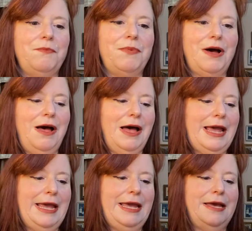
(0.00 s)

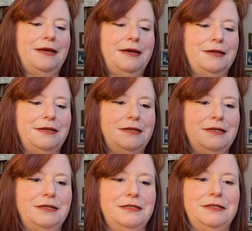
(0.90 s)
buy,
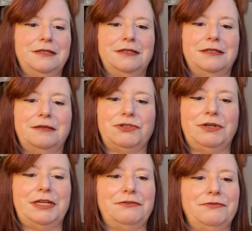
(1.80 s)
I'm
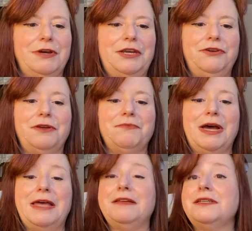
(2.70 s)
trying to find, you can
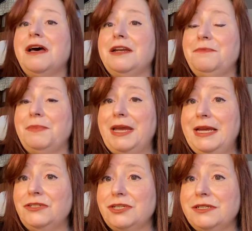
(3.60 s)
buy the dotted
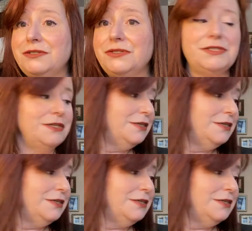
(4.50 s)
pages